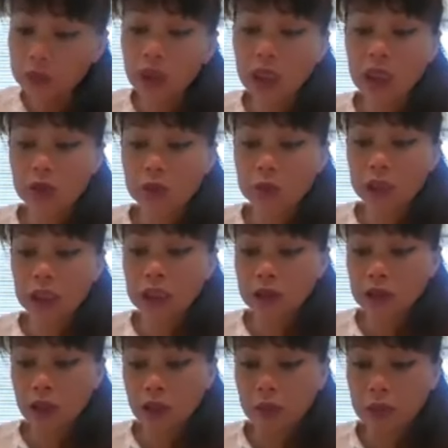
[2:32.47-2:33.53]
help you a little bit
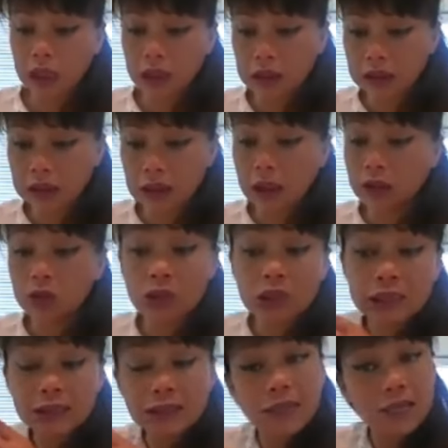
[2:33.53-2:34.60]
un um, understand,
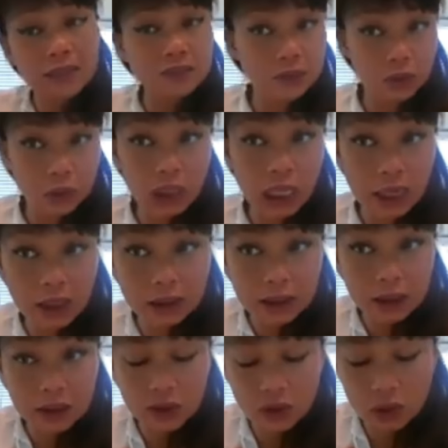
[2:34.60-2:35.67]
you didn't ask for the
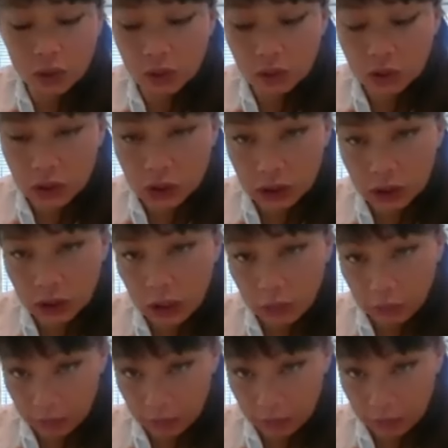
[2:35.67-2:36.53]
galactic astrology,